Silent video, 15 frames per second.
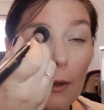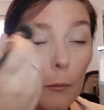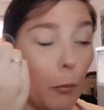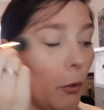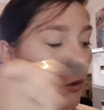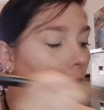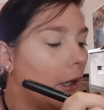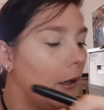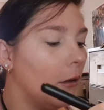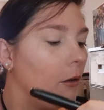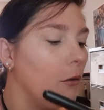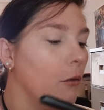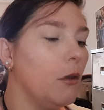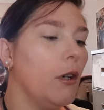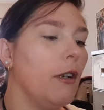put that
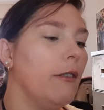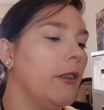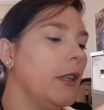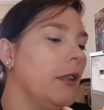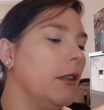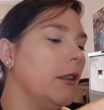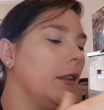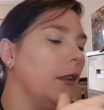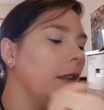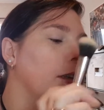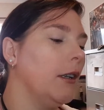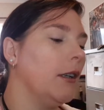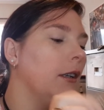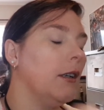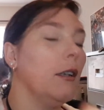all over
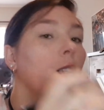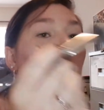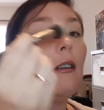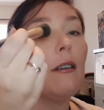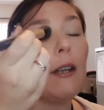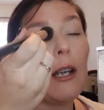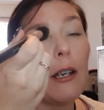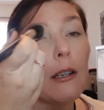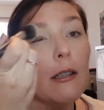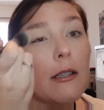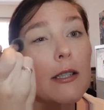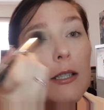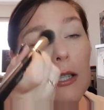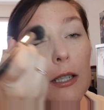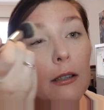that
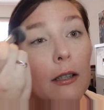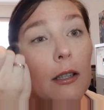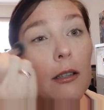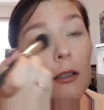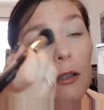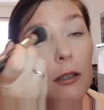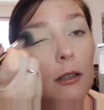concealer.